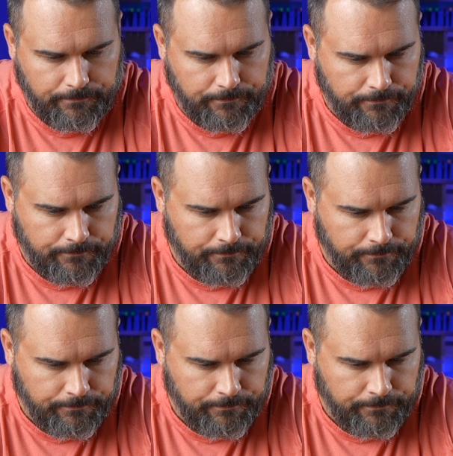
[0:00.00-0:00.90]

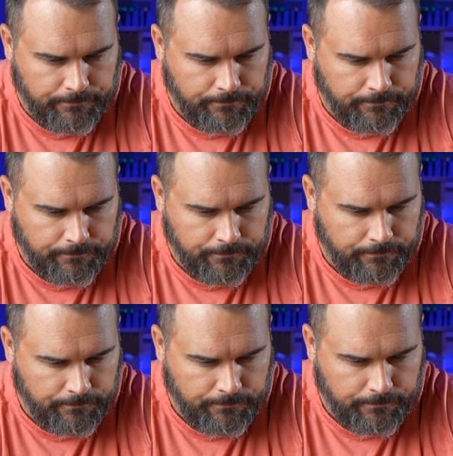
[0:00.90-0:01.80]

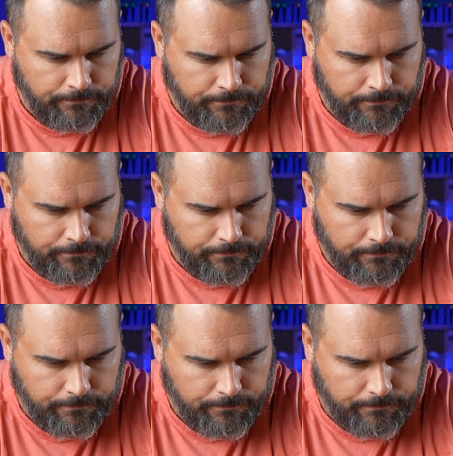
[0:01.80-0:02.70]

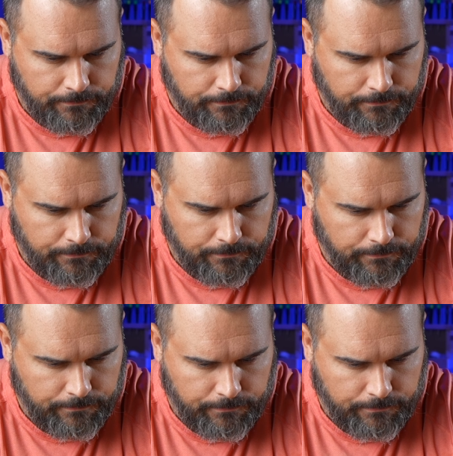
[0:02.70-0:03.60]

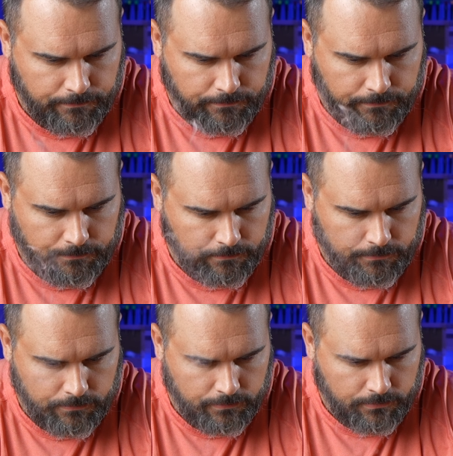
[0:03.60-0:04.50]

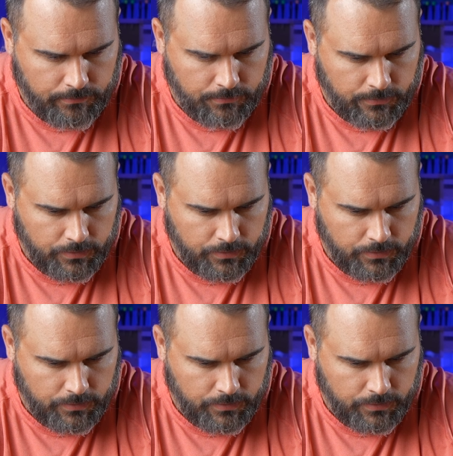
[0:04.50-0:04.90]
No one is speaking in this clip.